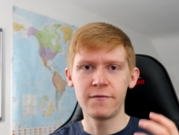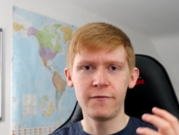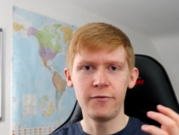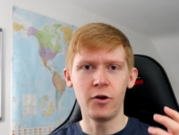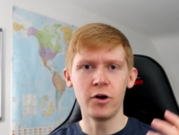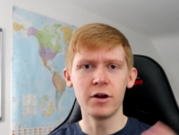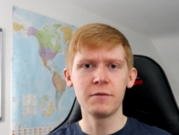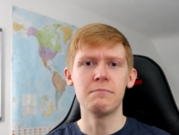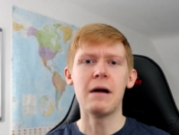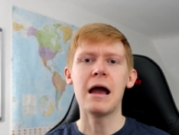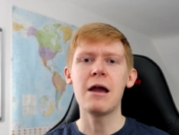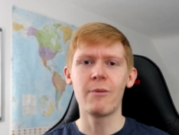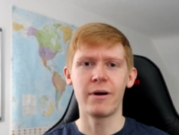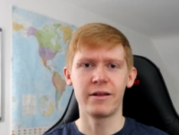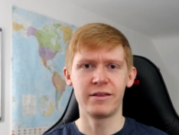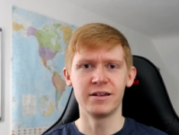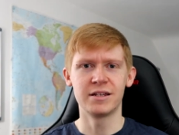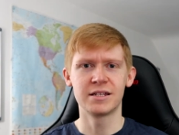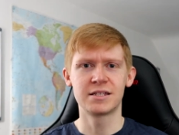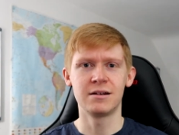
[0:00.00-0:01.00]
Floyd
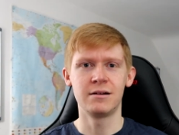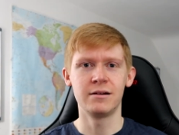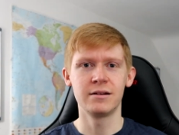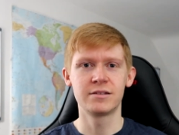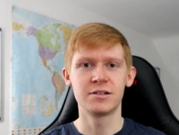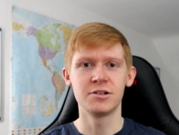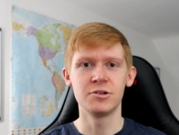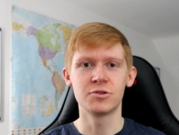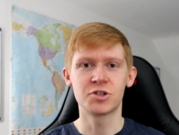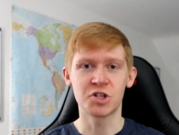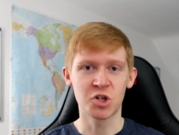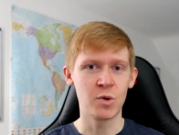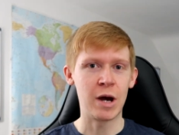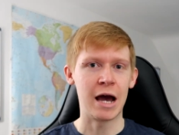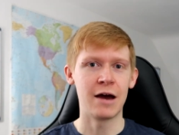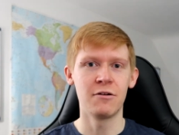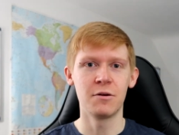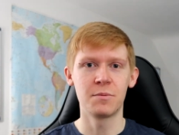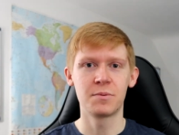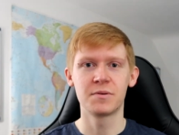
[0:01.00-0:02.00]
Mayweather decide to
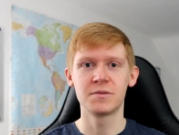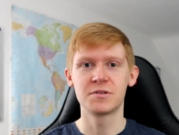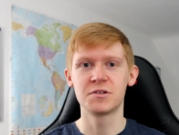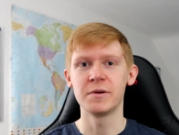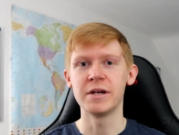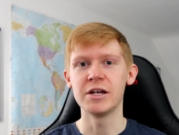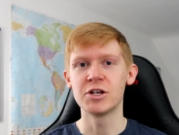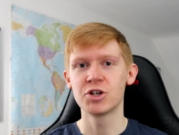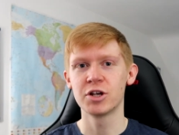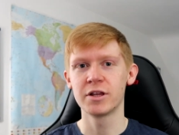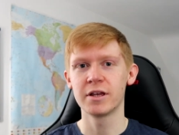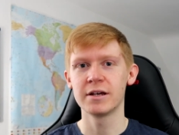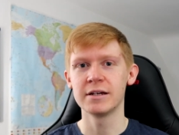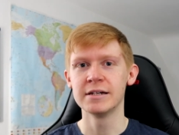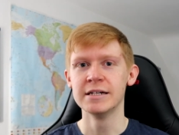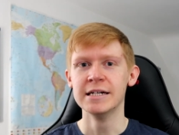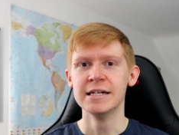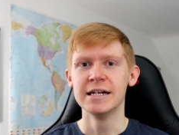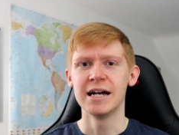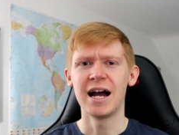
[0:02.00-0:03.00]
square up to each other